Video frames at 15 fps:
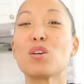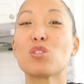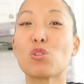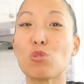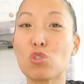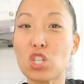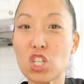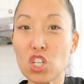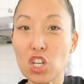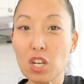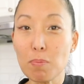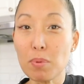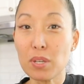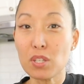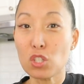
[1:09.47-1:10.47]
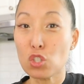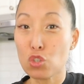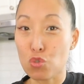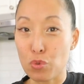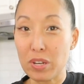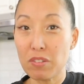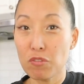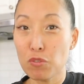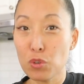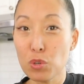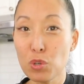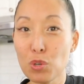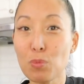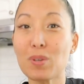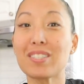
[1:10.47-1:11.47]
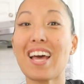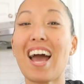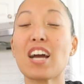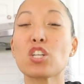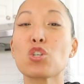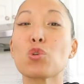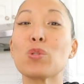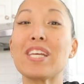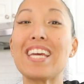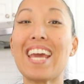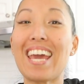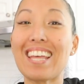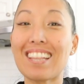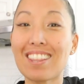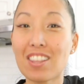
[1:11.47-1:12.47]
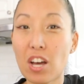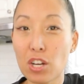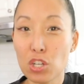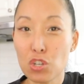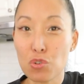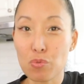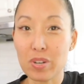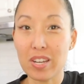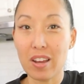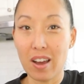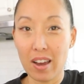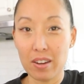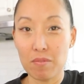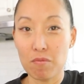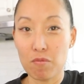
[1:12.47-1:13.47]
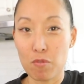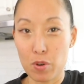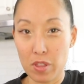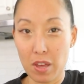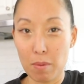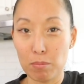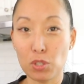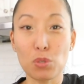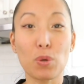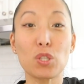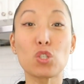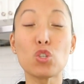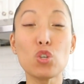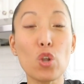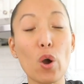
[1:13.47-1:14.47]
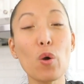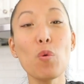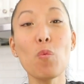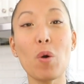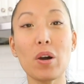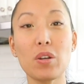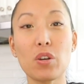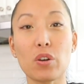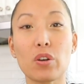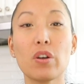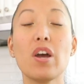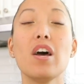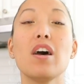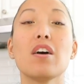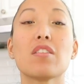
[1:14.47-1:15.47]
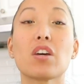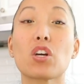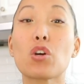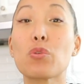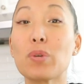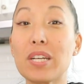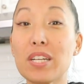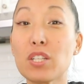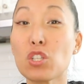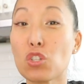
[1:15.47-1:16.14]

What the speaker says: So cheap street food was actually a luxury item for them. So it's no wonder that Korean